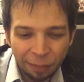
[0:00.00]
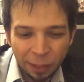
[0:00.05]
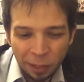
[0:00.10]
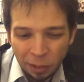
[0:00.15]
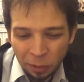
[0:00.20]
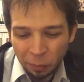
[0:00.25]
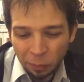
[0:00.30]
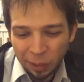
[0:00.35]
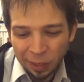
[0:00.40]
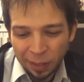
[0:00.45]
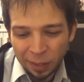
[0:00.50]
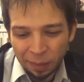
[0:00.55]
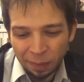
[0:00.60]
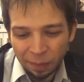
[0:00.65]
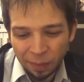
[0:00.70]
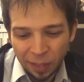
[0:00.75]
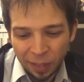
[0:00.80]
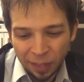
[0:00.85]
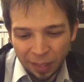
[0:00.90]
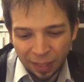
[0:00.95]
And
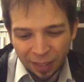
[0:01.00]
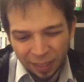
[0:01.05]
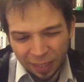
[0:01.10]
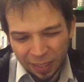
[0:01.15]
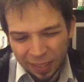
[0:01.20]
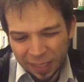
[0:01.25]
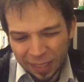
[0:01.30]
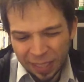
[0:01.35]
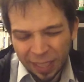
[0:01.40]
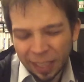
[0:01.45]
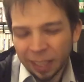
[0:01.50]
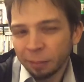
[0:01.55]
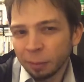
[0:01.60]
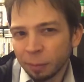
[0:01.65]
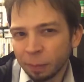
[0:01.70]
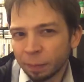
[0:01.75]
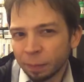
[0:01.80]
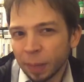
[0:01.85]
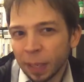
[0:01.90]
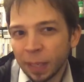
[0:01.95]
it's kind of a
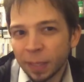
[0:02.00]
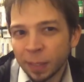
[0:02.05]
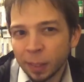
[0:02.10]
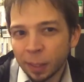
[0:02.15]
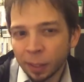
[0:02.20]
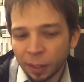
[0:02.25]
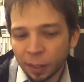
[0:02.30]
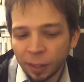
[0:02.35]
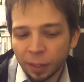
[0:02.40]
basic